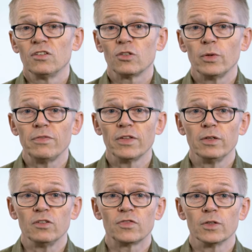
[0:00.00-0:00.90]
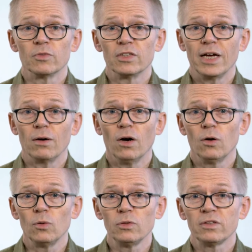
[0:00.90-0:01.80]
So even though his films are now
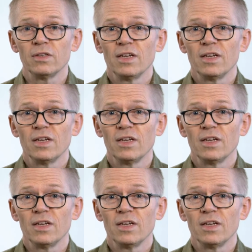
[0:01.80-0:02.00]
old,